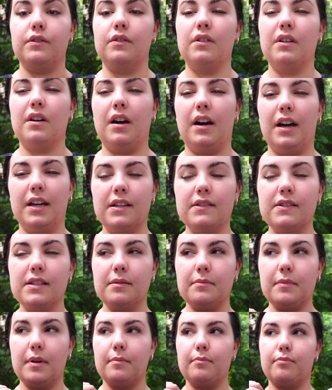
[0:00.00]
You can kind of
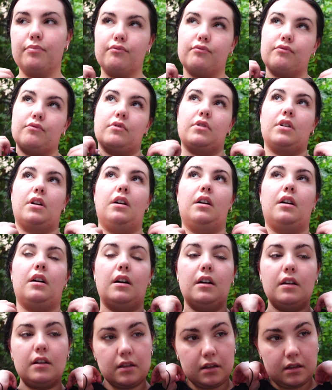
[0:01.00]
see my
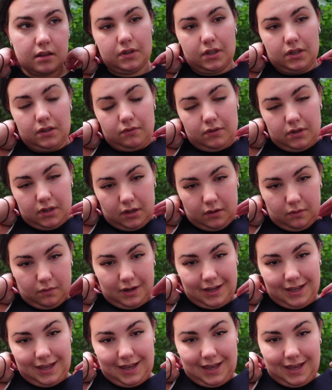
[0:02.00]
bra, which you know
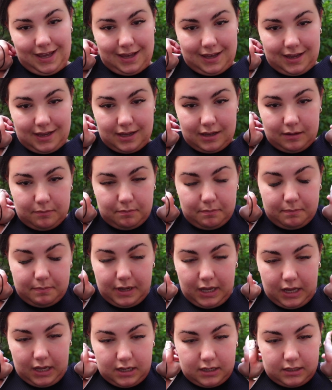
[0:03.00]
I hate,
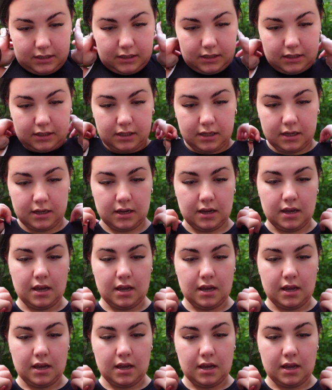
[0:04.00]
but